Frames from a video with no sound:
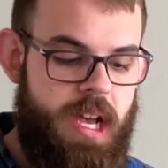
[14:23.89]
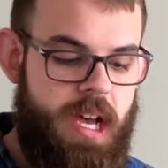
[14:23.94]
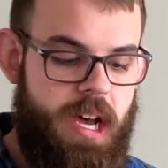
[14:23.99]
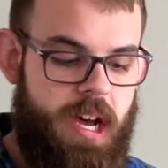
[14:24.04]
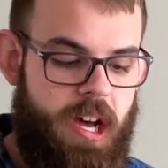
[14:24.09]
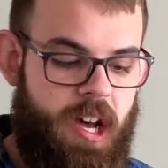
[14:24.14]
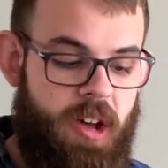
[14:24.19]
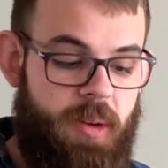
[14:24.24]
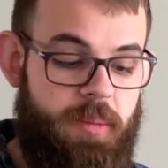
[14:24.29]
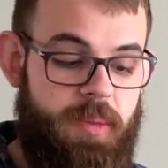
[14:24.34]

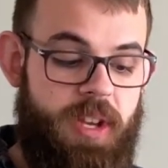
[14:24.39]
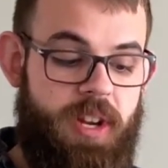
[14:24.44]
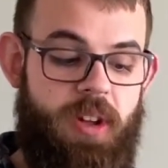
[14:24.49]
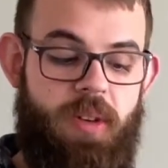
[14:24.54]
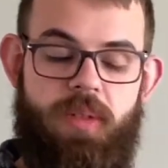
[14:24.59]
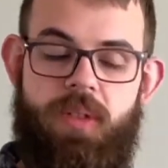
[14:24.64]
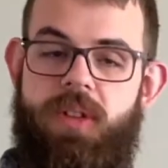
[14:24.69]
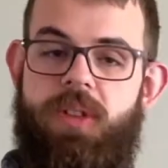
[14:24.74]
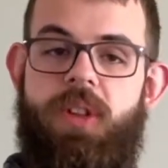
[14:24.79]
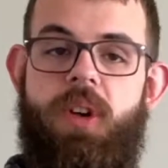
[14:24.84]
The
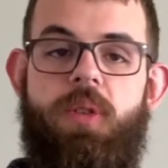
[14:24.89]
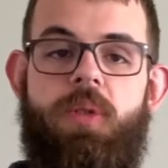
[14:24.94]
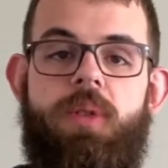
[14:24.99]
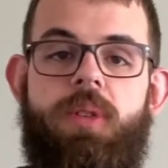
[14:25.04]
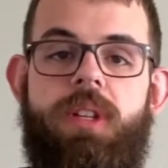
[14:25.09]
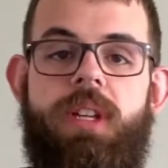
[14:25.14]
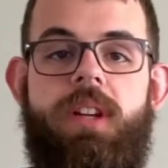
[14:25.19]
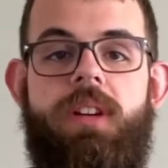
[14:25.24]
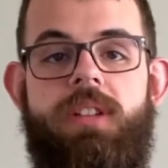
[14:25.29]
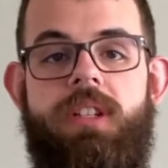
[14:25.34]
local
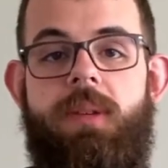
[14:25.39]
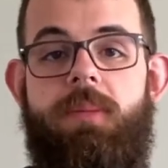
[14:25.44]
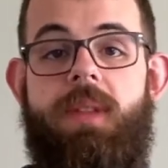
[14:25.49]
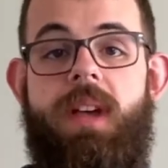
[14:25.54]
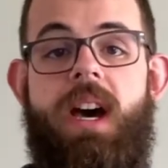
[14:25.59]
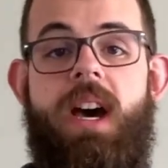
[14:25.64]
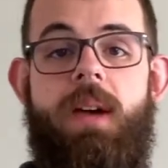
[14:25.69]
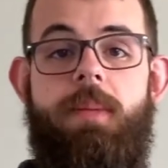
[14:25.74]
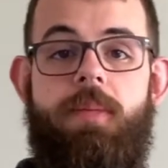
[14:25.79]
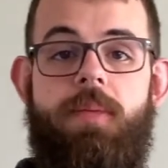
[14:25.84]
leadership, the
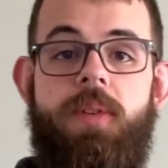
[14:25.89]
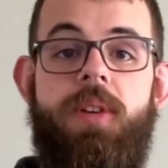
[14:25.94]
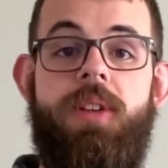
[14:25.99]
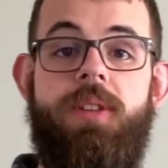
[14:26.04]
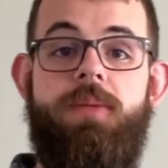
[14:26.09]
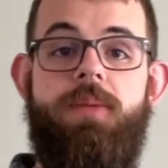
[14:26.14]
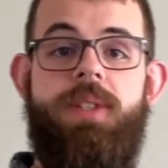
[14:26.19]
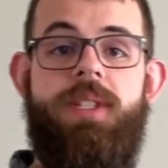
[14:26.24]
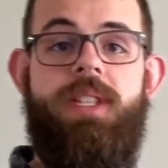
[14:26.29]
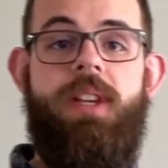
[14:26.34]
high priest,
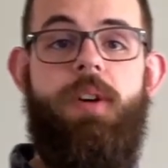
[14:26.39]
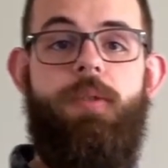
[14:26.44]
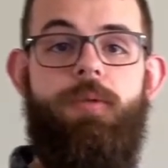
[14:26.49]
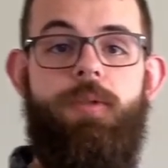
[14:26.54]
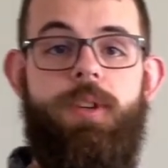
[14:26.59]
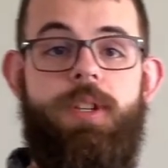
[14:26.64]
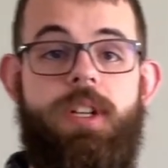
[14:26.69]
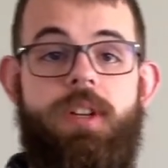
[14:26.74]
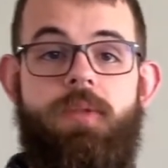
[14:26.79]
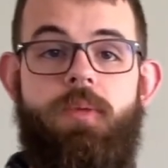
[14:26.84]
was
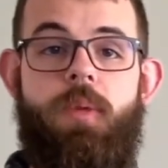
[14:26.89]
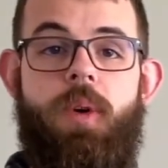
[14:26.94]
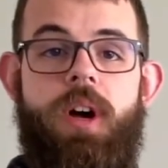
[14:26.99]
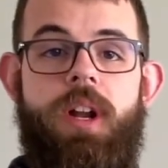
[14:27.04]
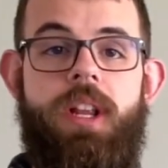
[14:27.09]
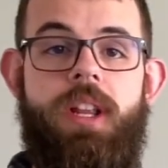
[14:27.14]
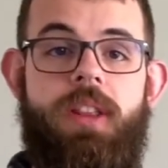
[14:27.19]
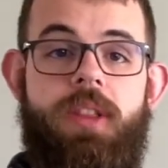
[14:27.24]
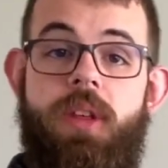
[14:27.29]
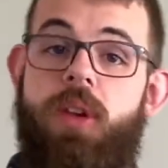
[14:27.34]
selfish and
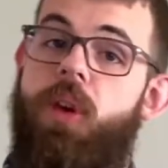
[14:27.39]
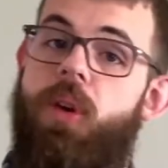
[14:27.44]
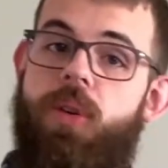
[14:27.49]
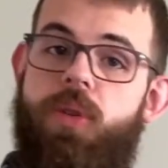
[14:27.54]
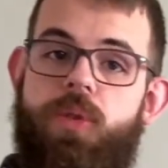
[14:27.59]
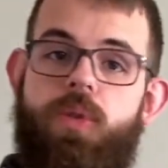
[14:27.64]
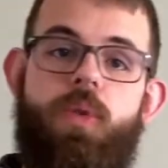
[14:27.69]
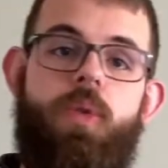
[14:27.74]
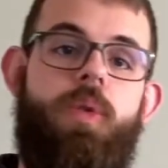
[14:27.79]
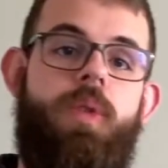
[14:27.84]
wanted the
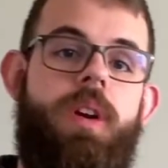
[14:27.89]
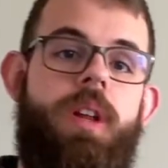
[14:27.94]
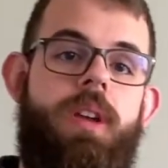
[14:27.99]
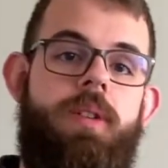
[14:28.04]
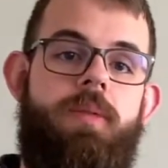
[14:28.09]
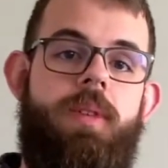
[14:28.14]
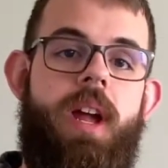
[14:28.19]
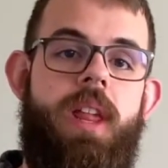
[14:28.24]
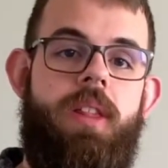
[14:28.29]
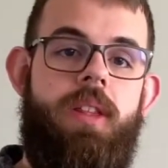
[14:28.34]
authority
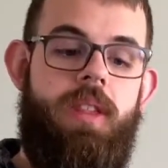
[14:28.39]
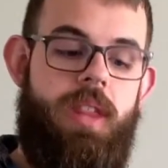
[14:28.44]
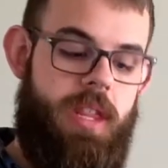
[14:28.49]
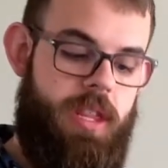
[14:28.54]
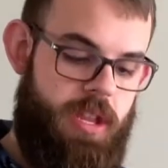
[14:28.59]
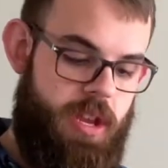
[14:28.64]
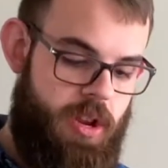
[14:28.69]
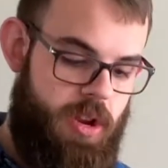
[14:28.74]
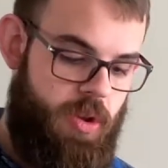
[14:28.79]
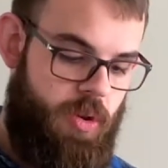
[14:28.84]
rather
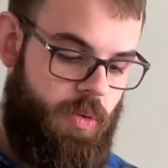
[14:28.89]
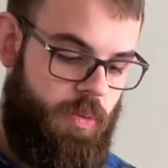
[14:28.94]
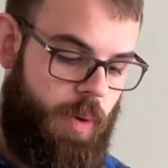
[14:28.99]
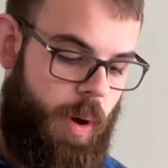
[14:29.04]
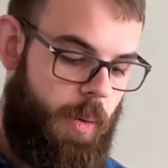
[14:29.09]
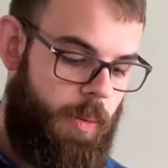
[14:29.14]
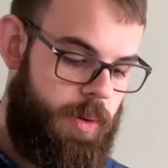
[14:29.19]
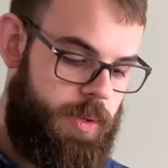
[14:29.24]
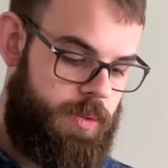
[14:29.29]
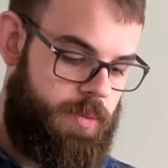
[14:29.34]
than do
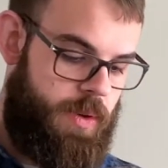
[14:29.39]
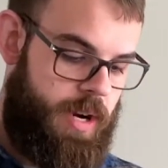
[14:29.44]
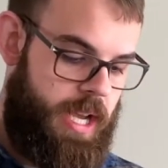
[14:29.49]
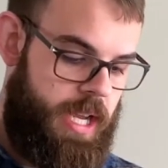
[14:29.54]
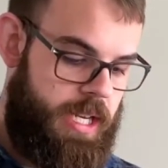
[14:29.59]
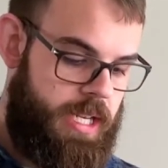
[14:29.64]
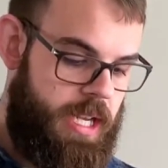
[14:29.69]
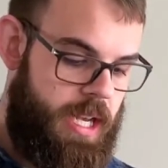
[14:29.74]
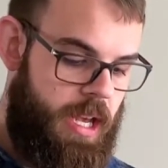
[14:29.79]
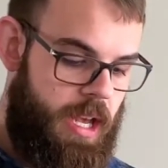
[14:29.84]
what was
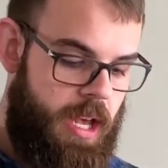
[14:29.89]
right.